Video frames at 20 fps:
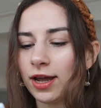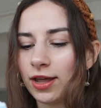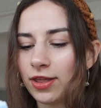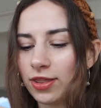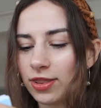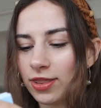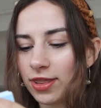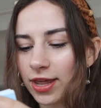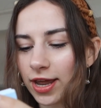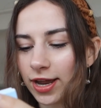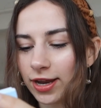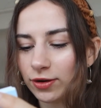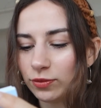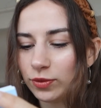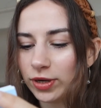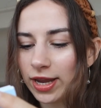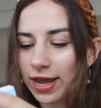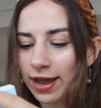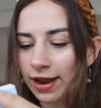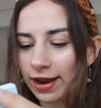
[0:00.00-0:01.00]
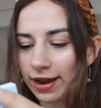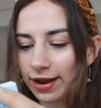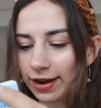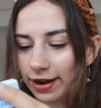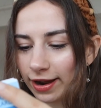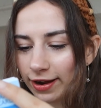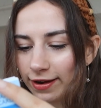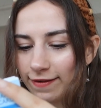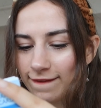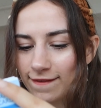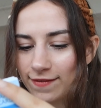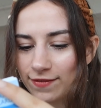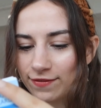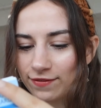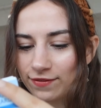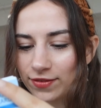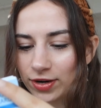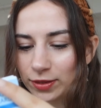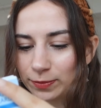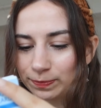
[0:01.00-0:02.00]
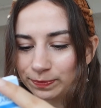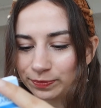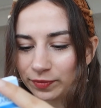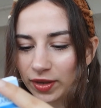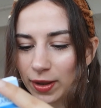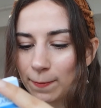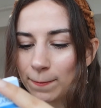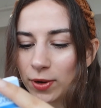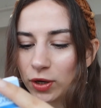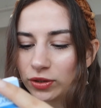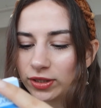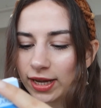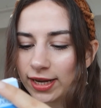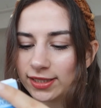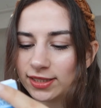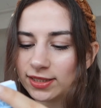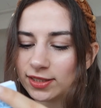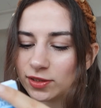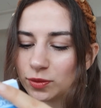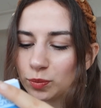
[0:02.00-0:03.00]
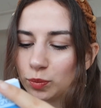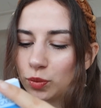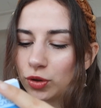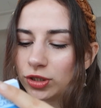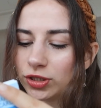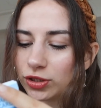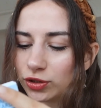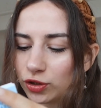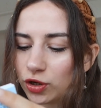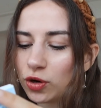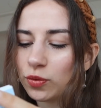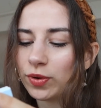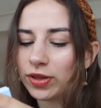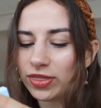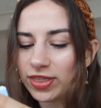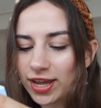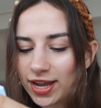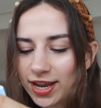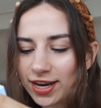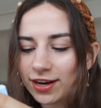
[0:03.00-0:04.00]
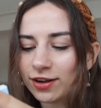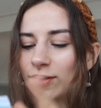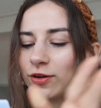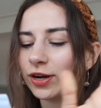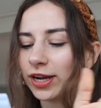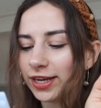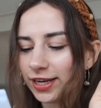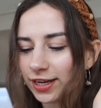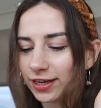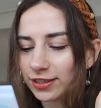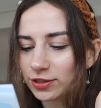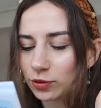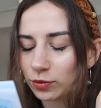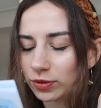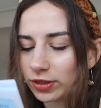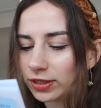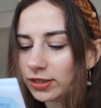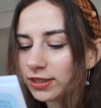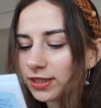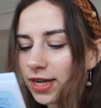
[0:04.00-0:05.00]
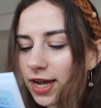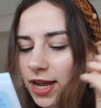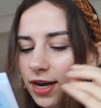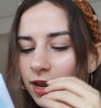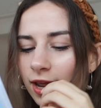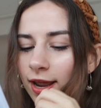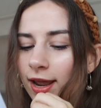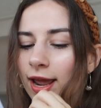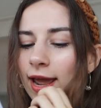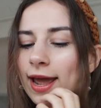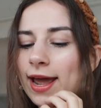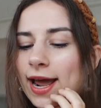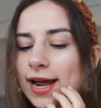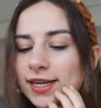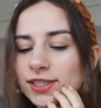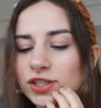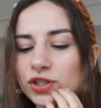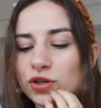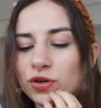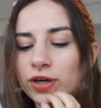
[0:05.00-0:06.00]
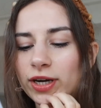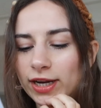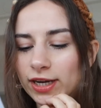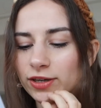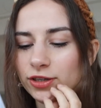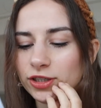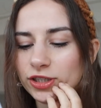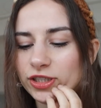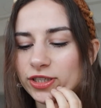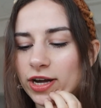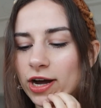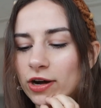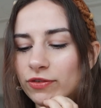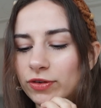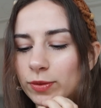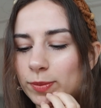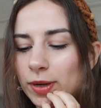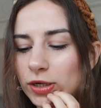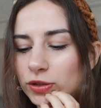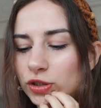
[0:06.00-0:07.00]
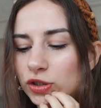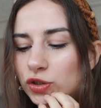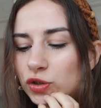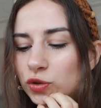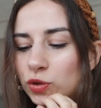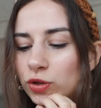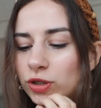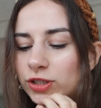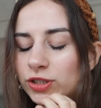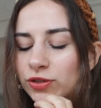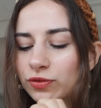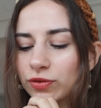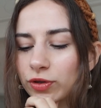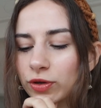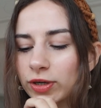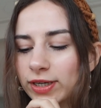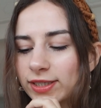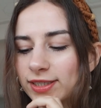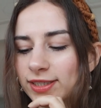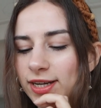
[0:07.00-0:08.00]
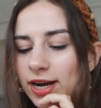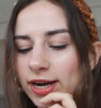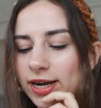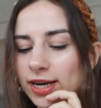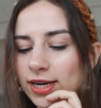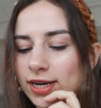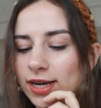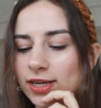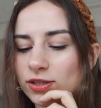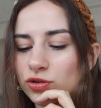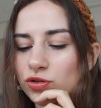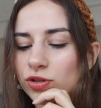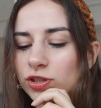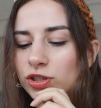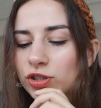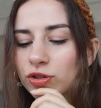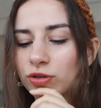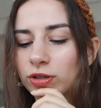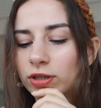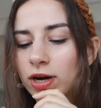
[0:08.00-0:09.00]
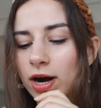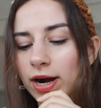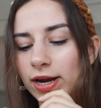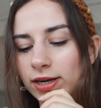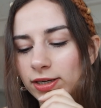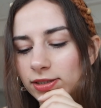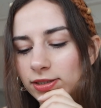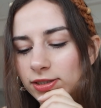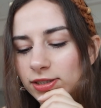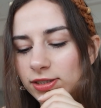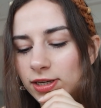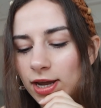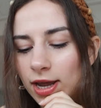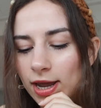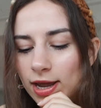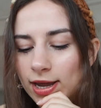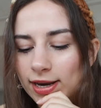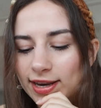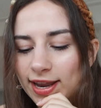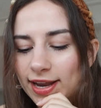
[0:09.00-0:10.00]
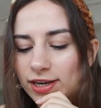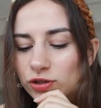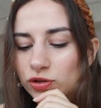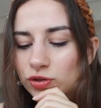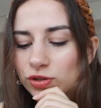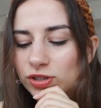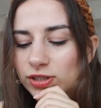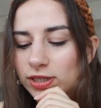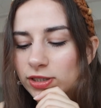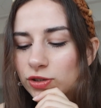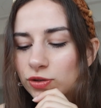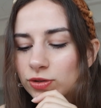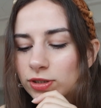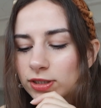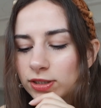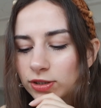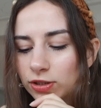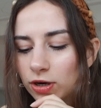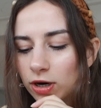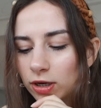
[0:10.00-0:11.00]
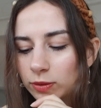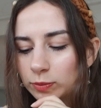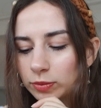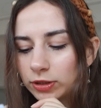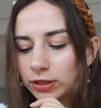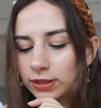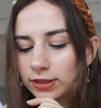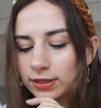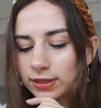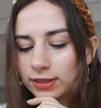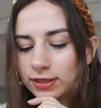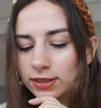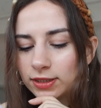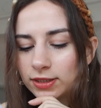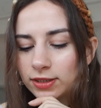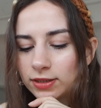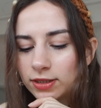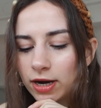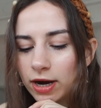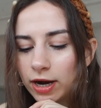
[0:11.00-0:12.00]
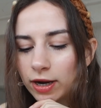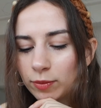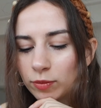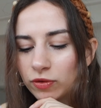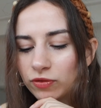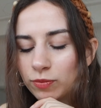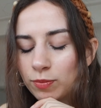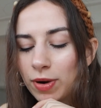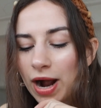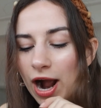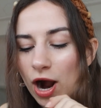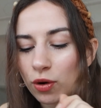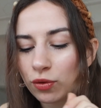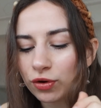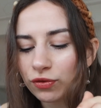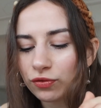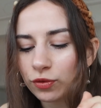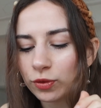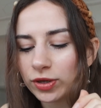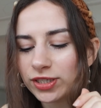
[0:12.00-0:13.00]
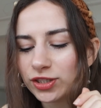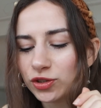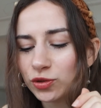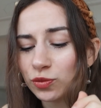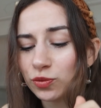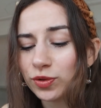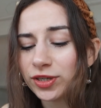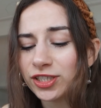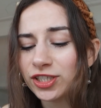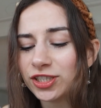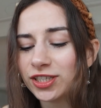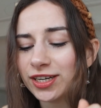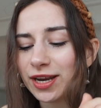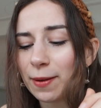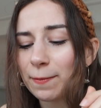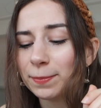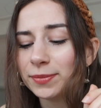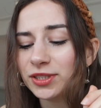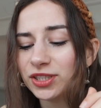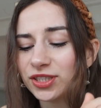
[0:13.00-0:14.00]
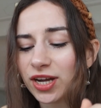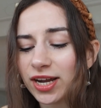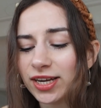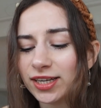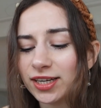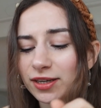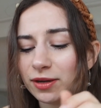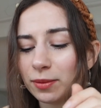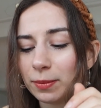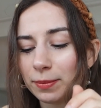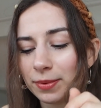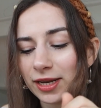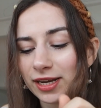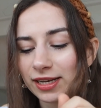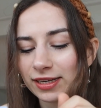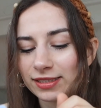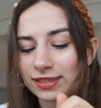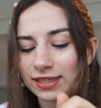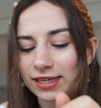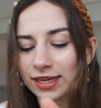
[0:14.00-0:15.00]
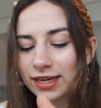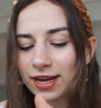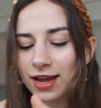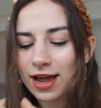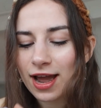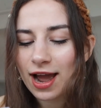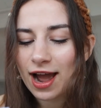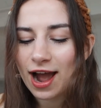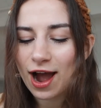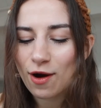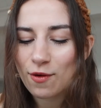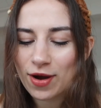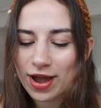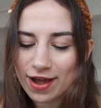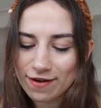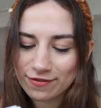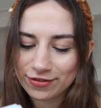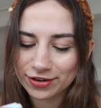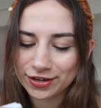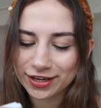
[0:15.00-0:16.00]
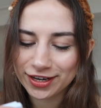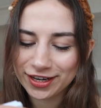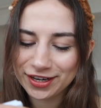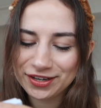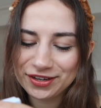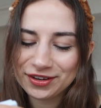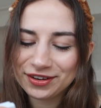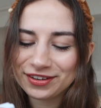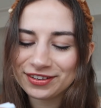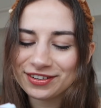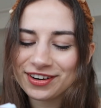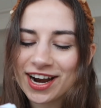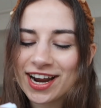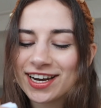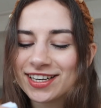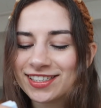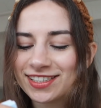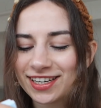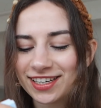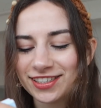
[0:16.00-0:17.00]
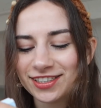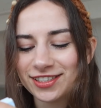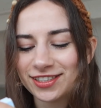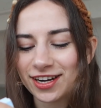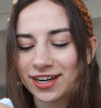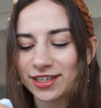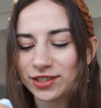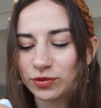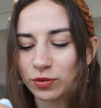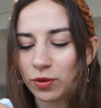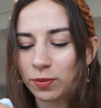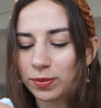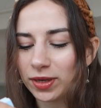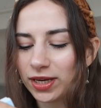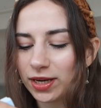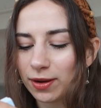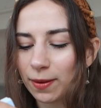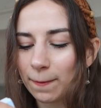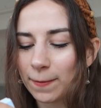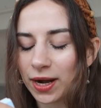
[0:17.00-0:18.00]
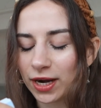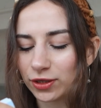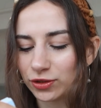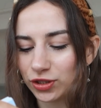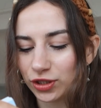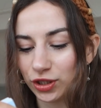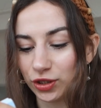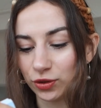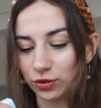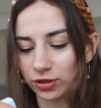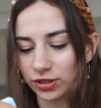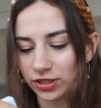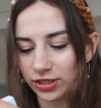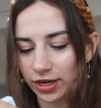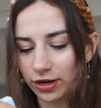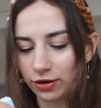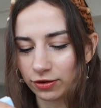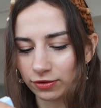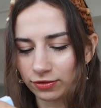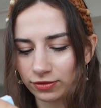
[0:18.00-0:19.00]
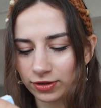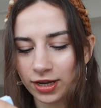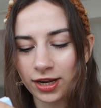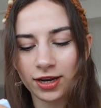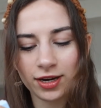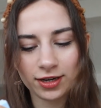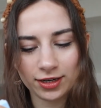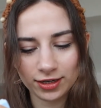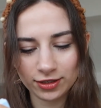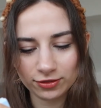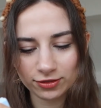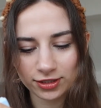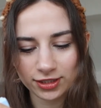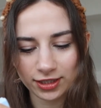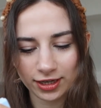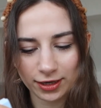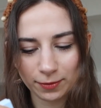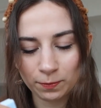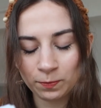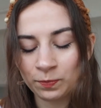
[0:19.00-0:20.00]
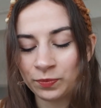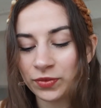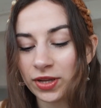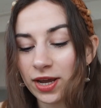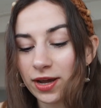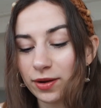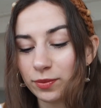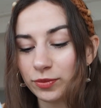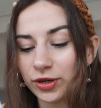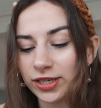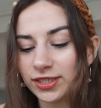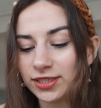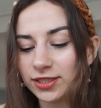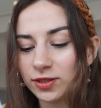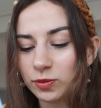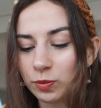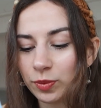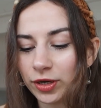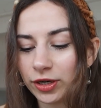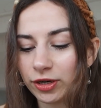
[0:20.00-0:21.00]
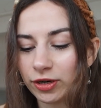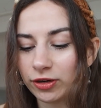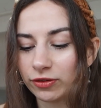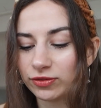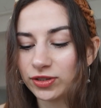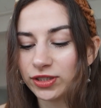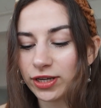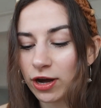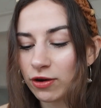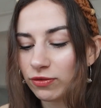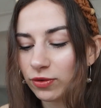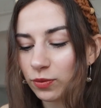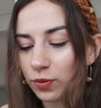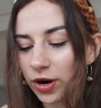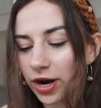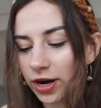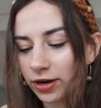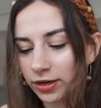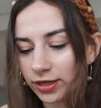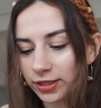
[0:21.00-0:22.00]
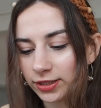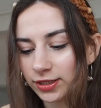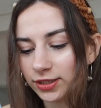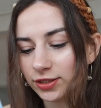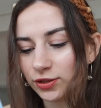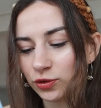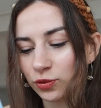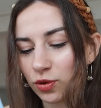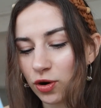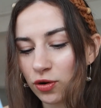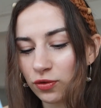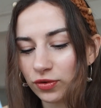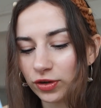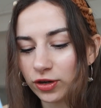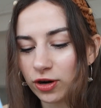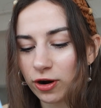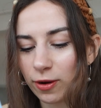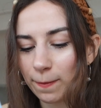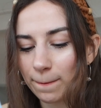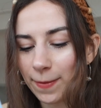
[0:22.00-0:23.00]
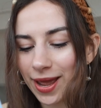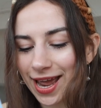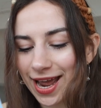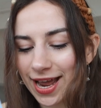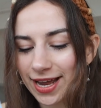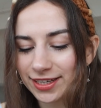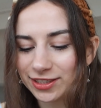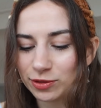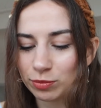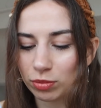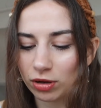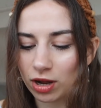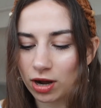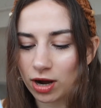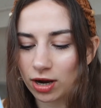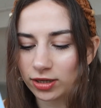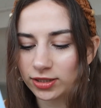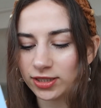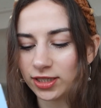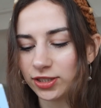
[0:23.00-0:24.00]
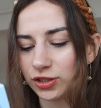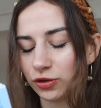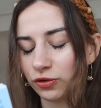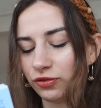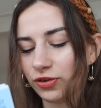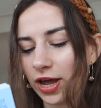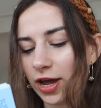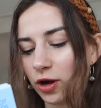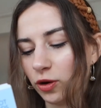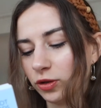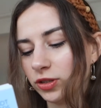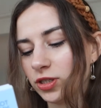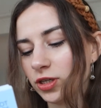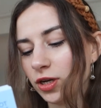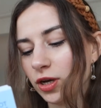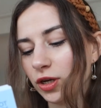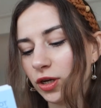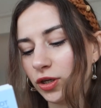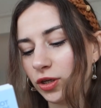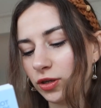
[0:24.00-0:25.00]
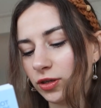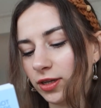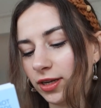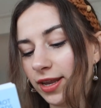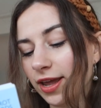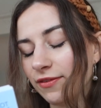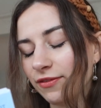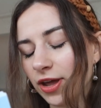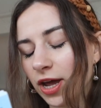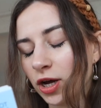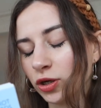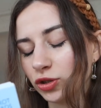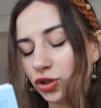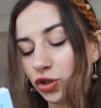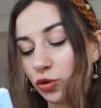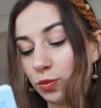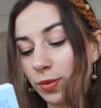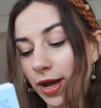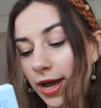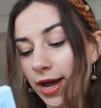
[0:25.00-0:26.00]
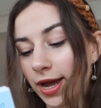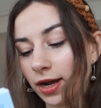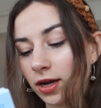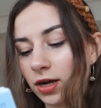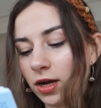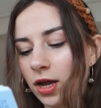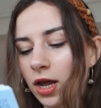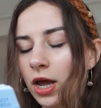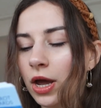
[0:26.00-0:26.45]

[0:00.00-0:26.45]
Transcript: Then we have in both cases, important go within. Okay, yeah, that's already said. Ask your inner self about the source of your anxiety and trust your guidance. The angels sent you this card because this is time of powerful intuition and psychic ability. However, your greatest insights will be about yourself. Interesting. Embrace this period of self-awareness to overcome past blocks that you've held that have held you back.